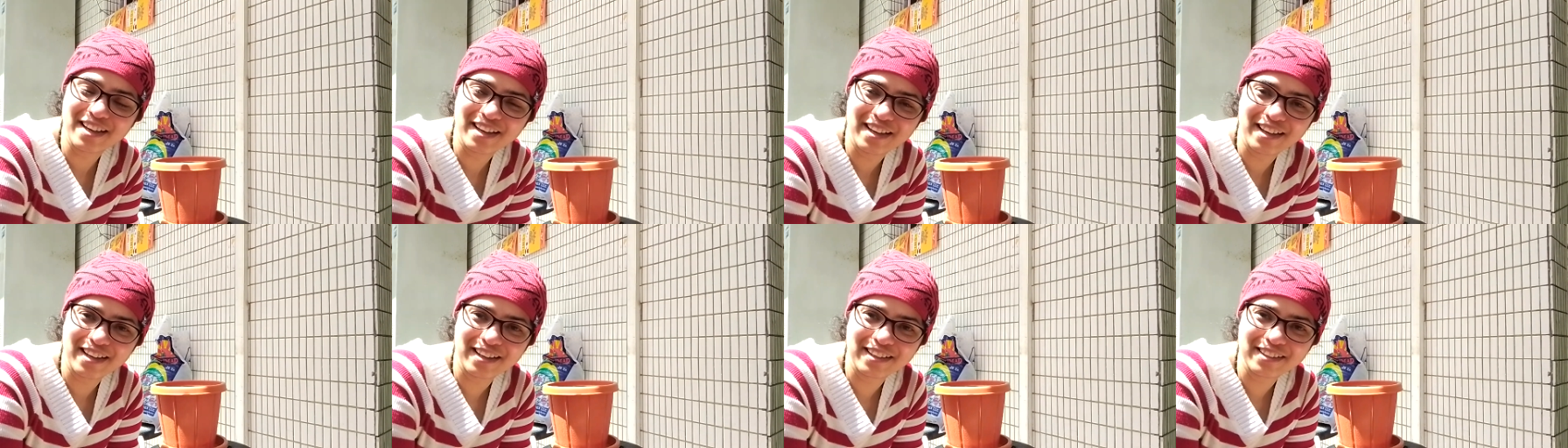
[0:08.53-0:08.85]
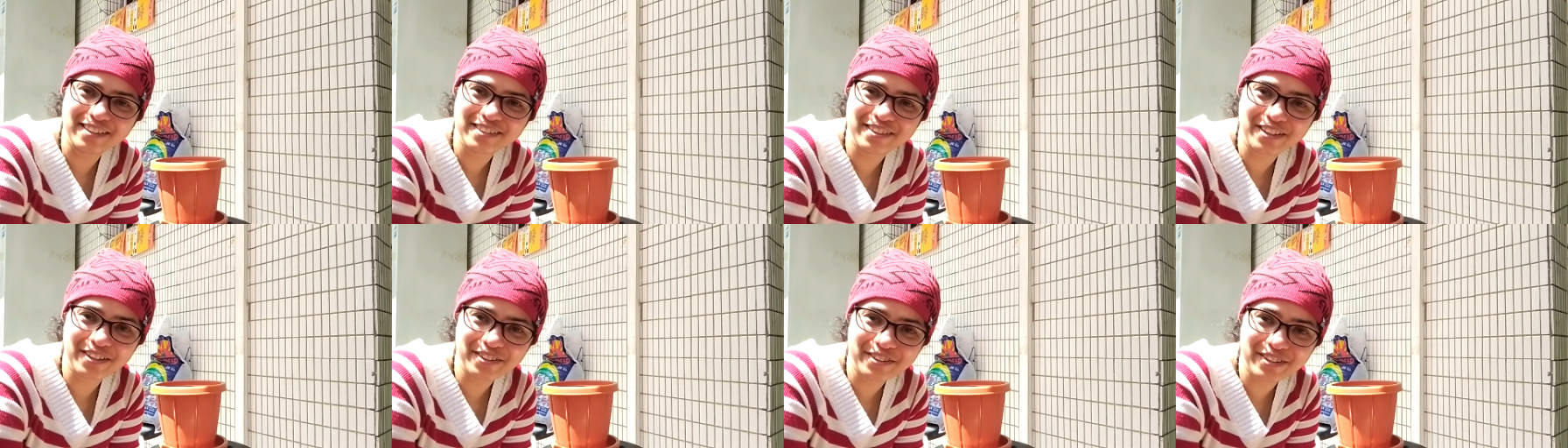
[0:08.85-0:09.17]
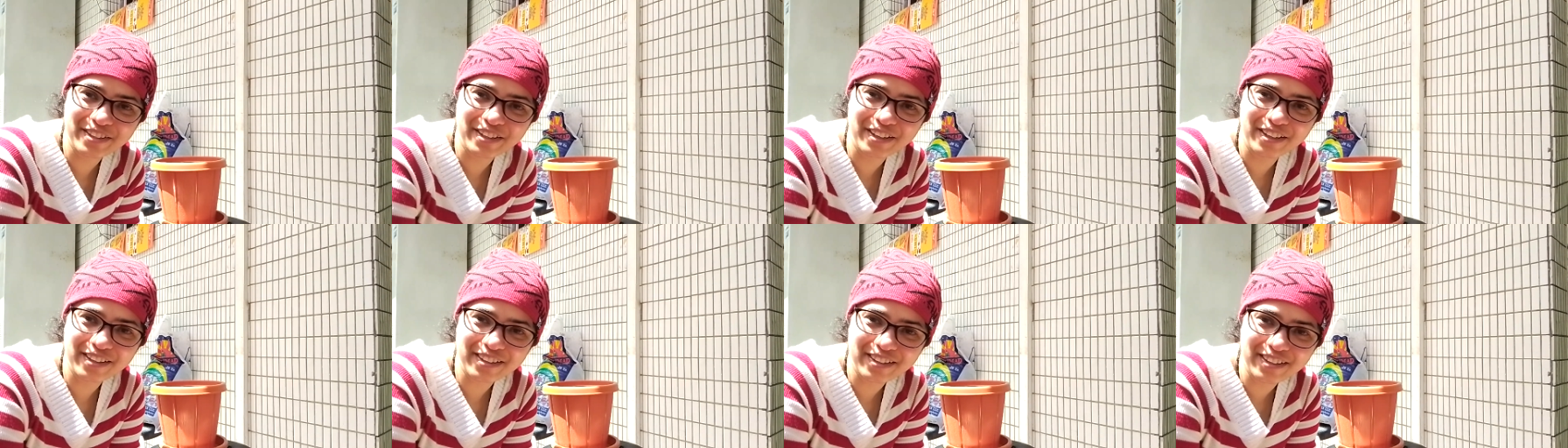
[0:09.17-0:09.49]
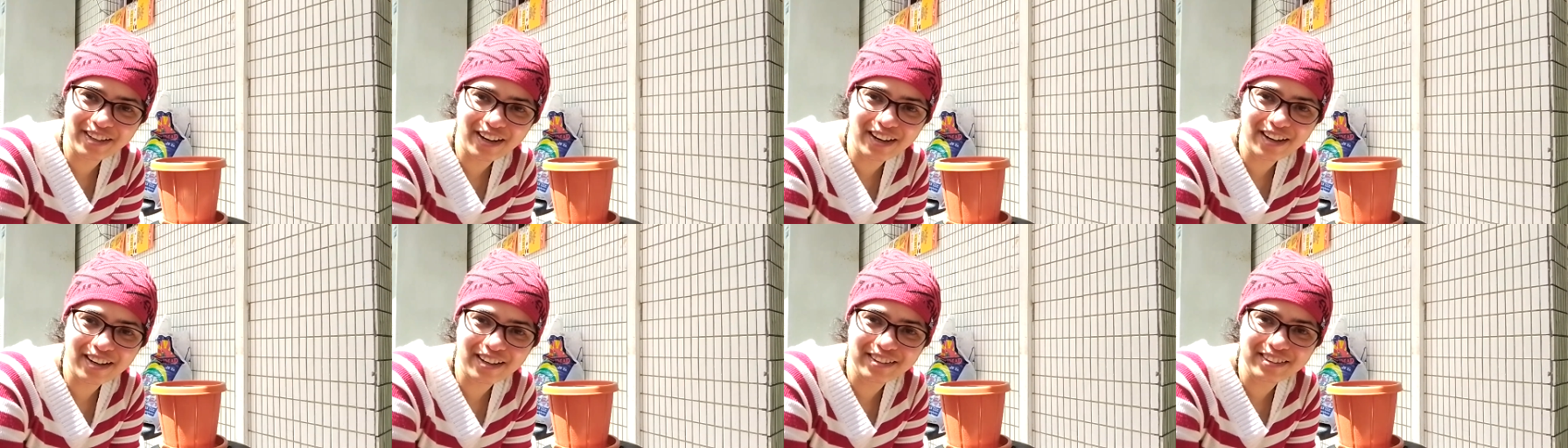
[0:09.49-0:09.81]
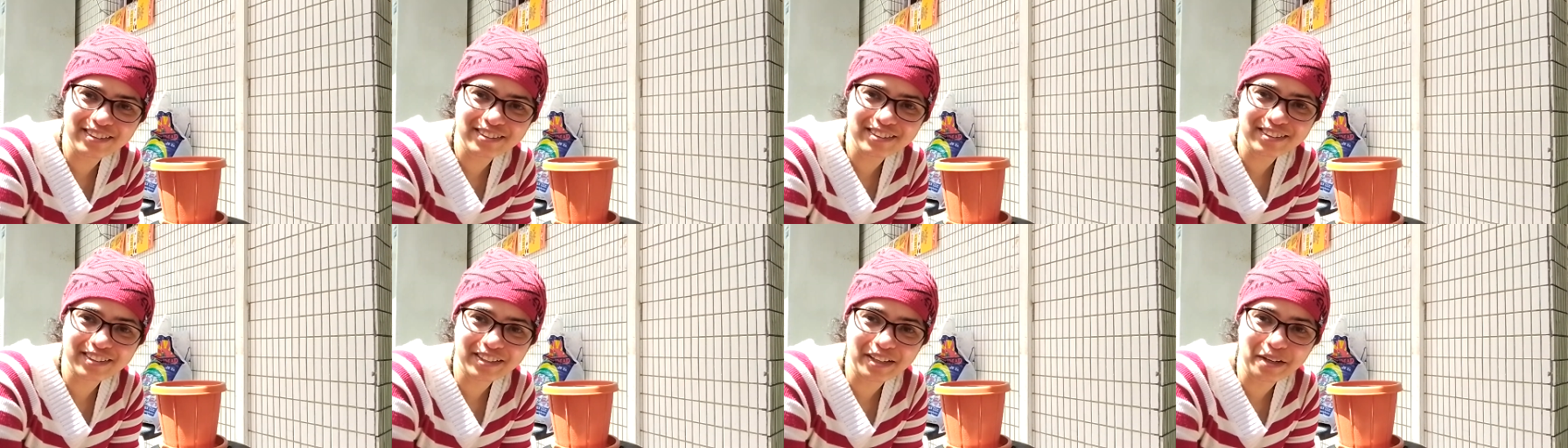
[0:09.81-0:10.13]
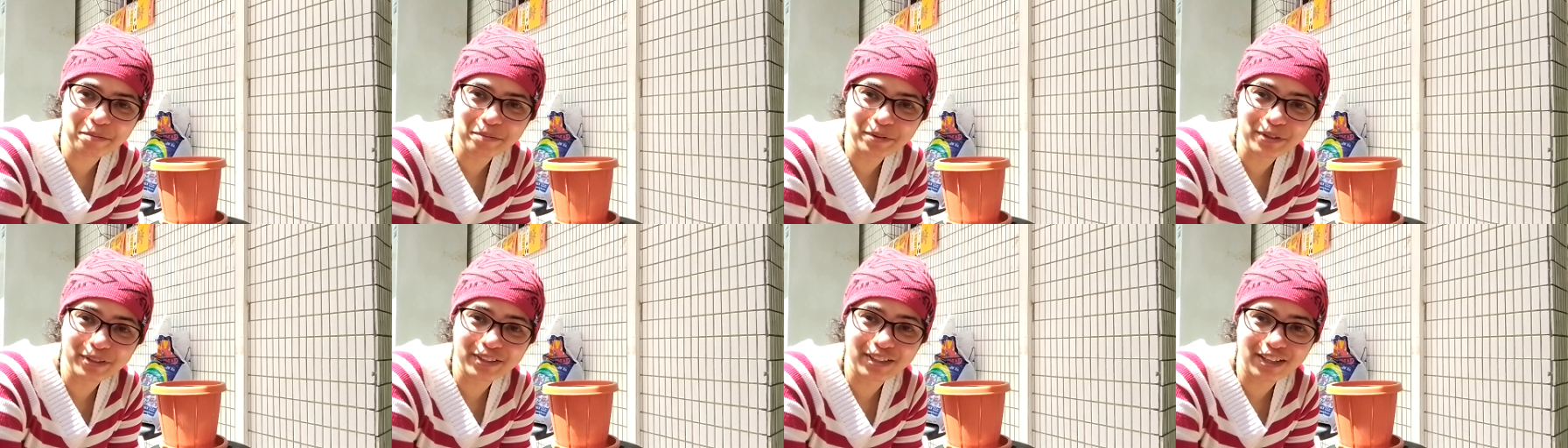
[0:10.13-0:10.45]
and sat sri akal,
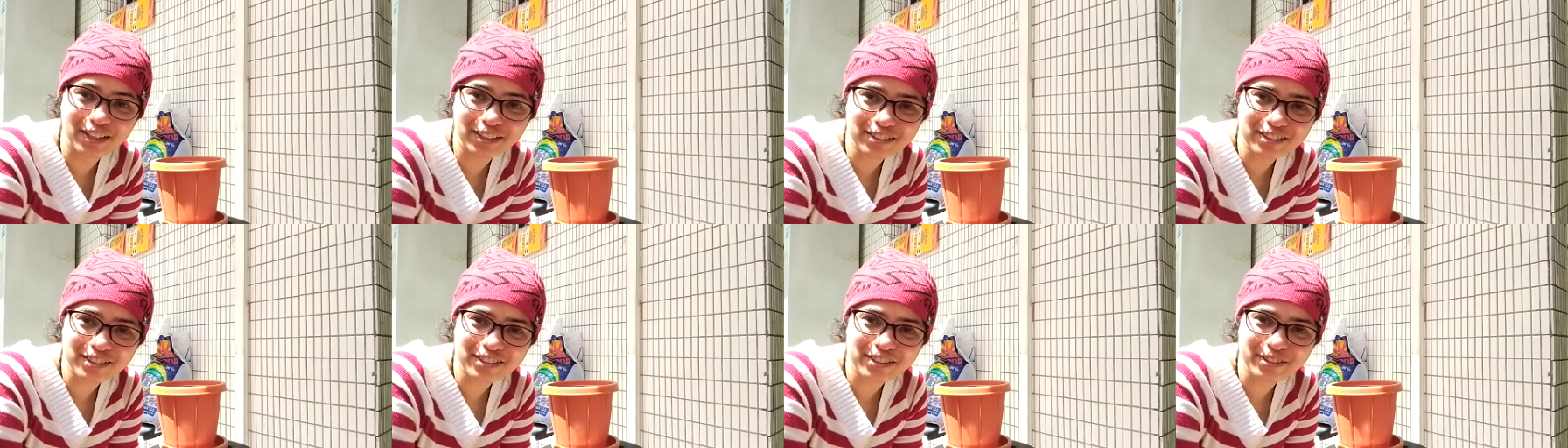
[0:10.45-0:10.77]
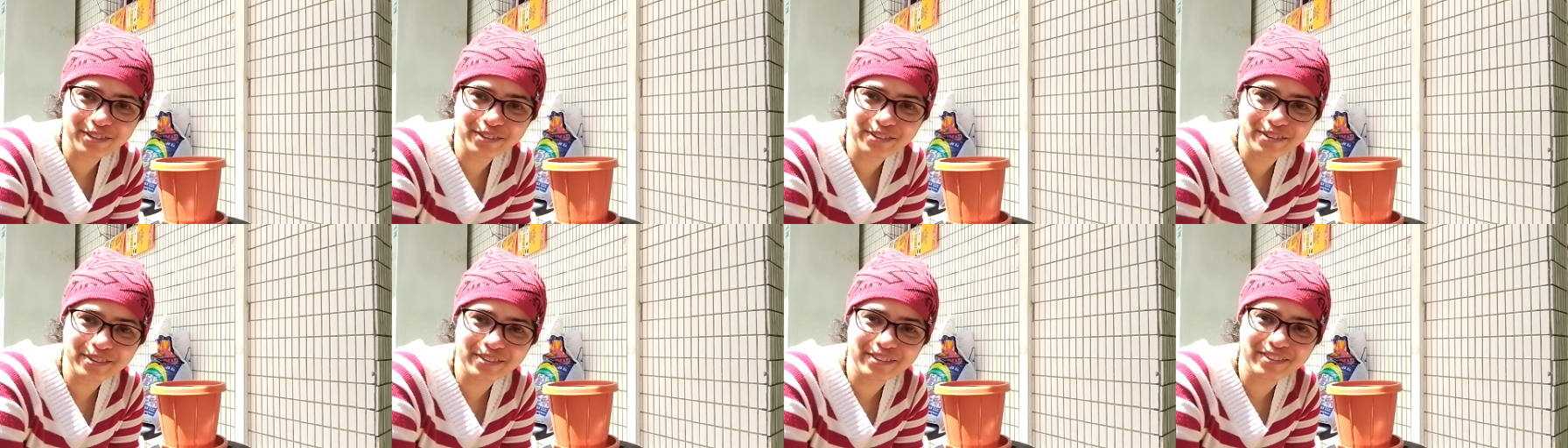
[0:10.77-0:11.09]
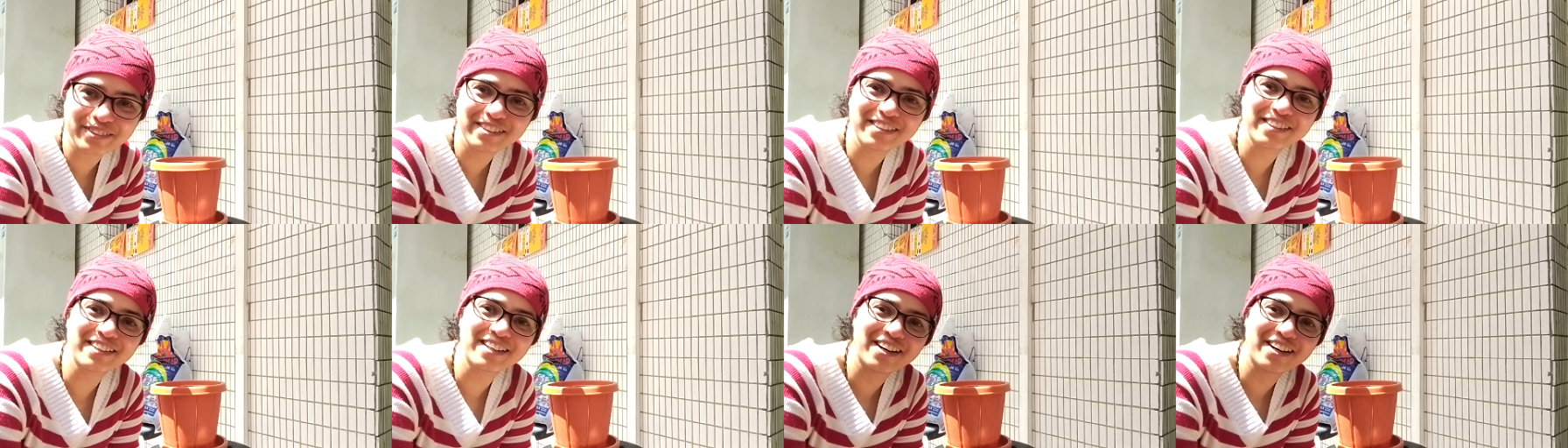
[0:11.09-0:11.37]
kemanacho.